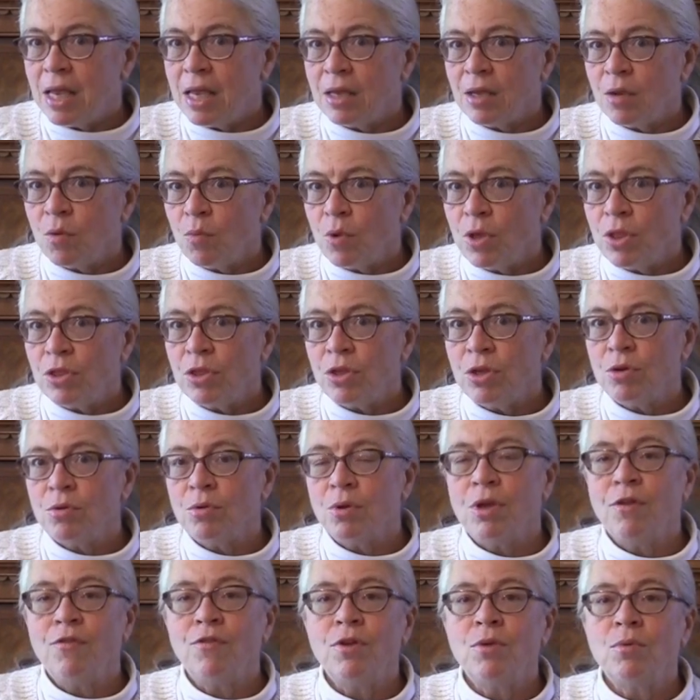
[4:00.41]
take it with
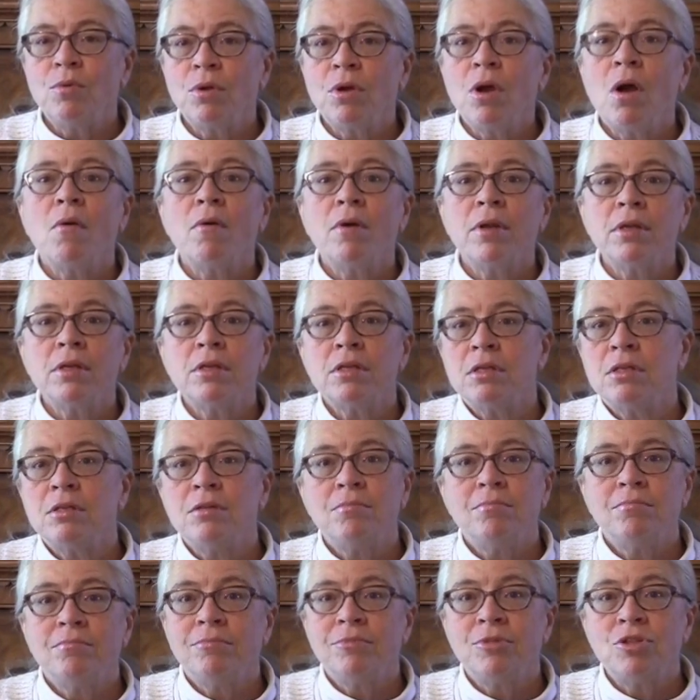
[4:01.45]
you if you were going
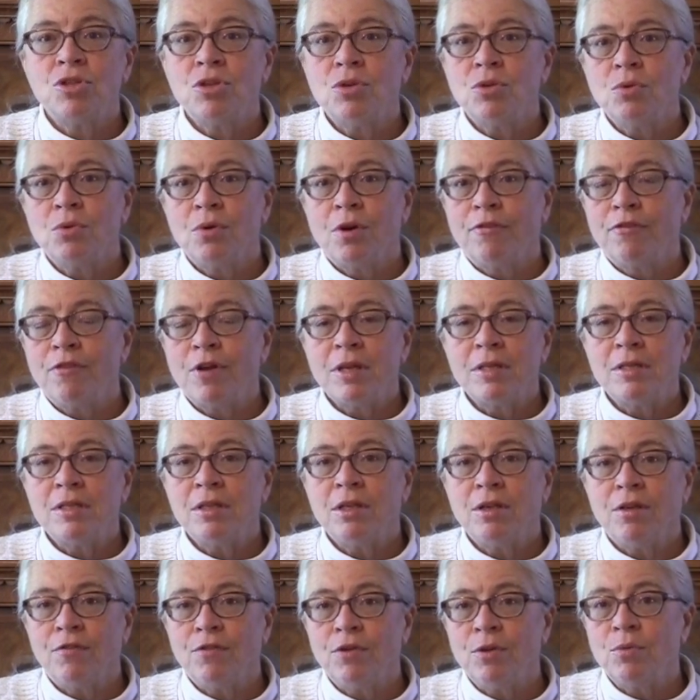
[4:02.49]
to a
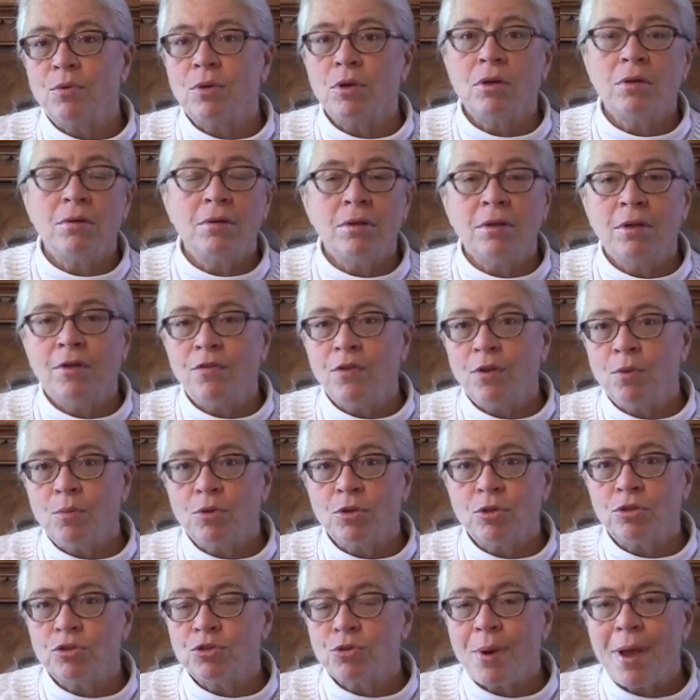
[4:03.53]
friend, you know, if you
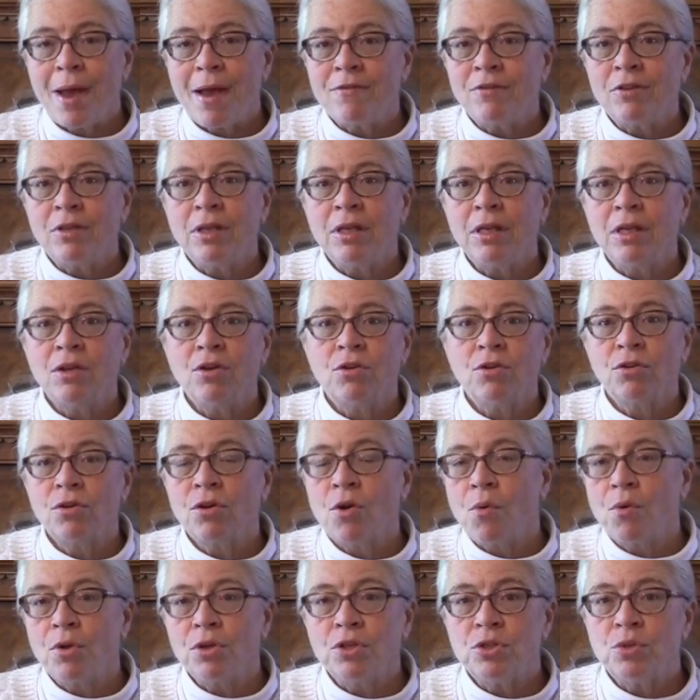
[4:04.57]
were traveling or
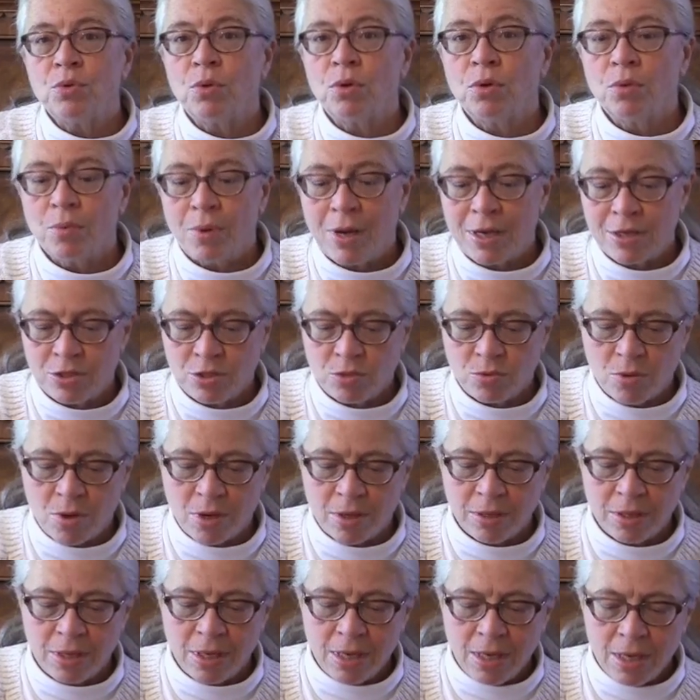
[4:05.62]
going to a
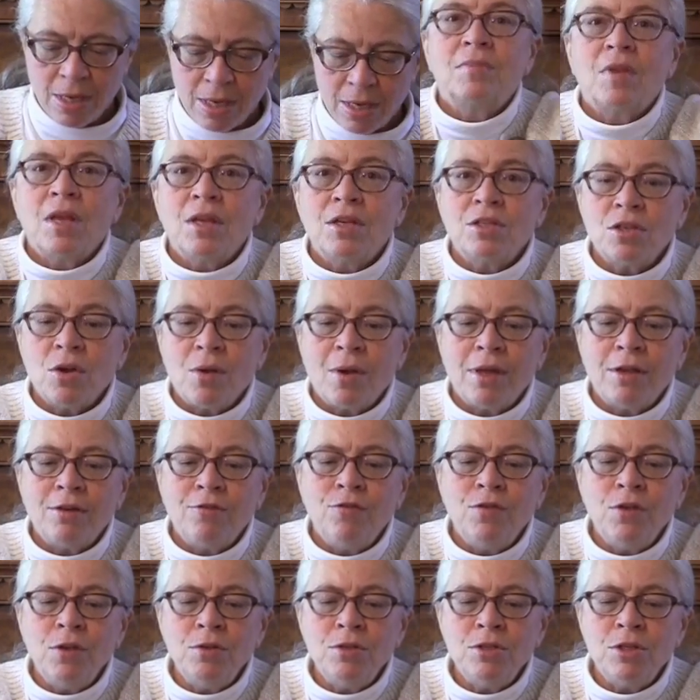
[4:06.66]
restaurant. So I
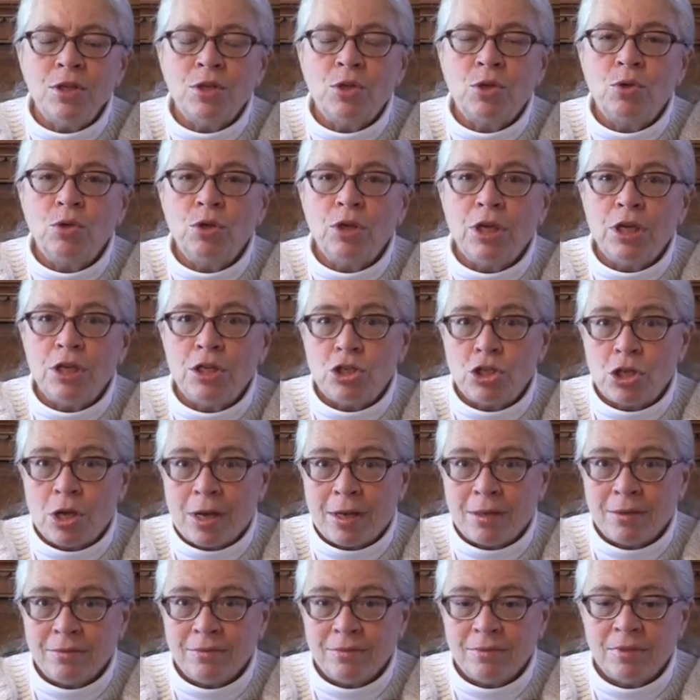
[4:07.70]
infused the
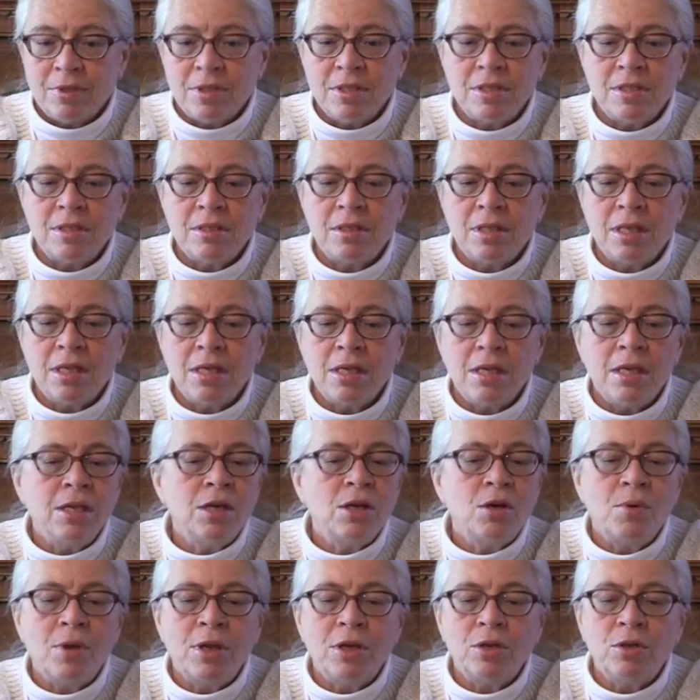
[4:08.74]
kuki-cha, the
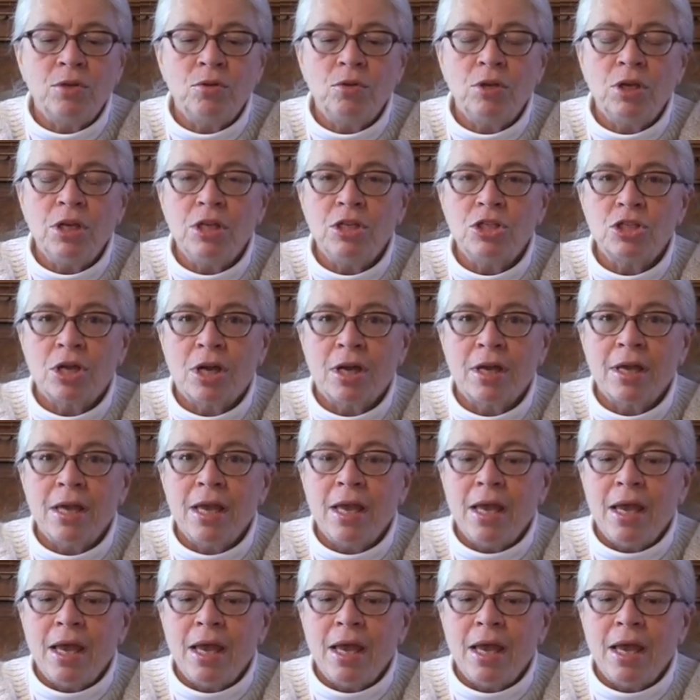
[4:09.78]
Ito-en kuki-cha,